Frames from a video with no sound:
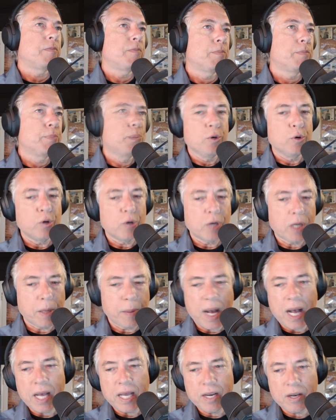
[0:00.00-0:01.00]
poor
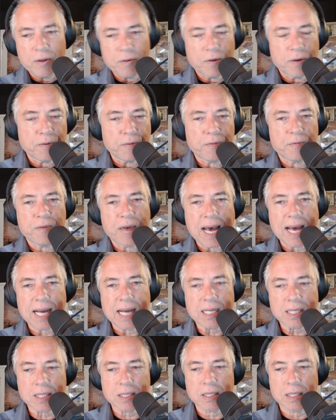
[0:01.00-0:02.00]
command of
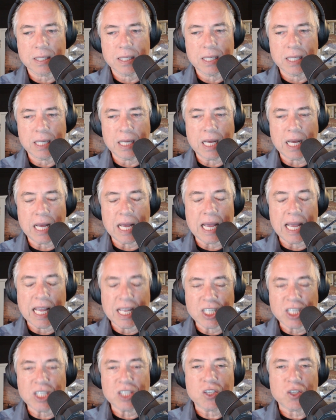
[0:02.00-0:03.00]
facts.
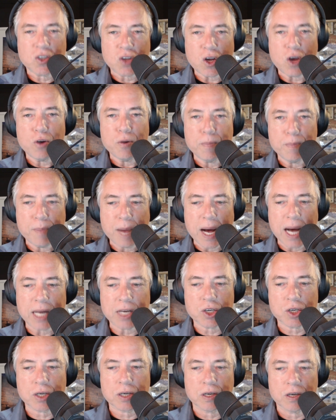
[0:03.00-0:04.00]
Just so
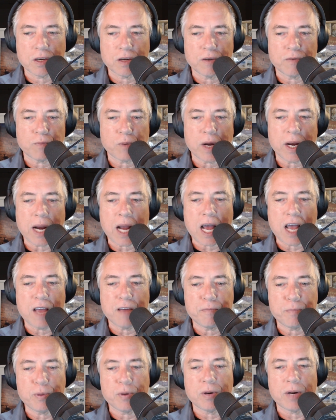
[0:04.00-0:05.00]
much of what I
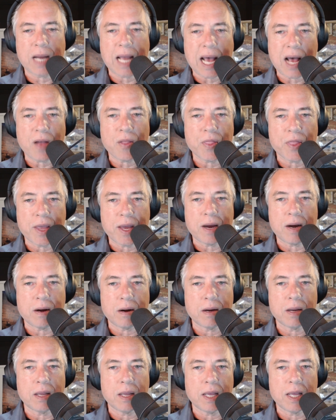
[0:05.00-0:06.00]
have put out
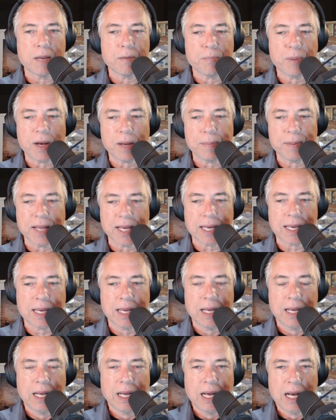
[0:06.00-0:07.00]
there in public,
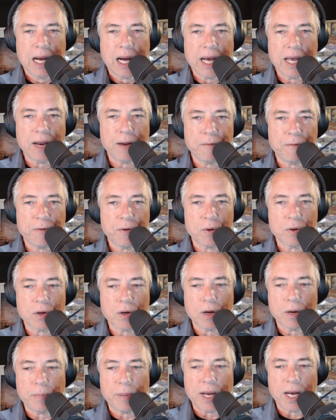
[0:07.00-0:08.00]
I don't feel
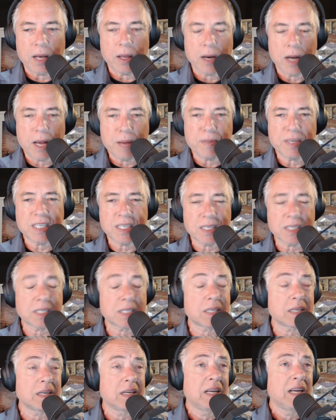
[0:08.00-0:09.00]
good about. I mean,
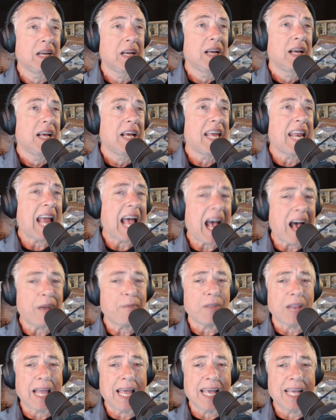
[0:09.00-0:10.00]
just an
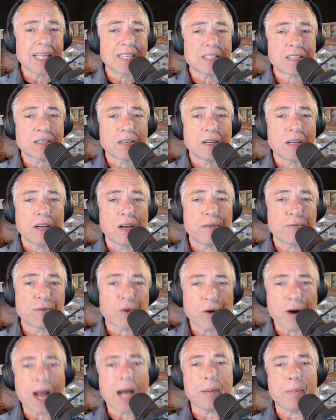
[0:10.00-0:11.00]
avalanche of
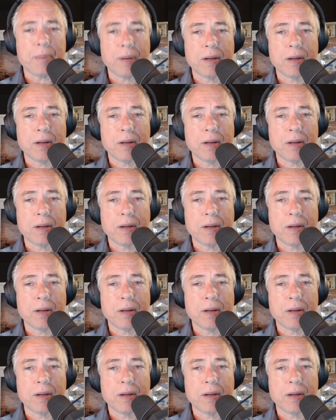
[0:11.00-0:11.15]
crap.